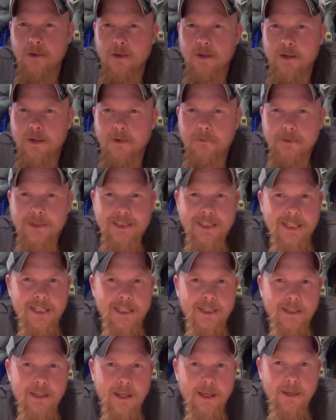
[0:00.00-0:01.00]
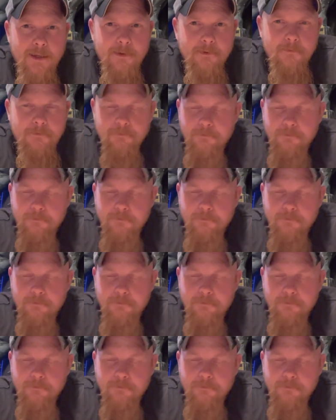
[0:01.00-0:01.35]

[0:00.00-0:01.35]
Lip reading: Got my tea today.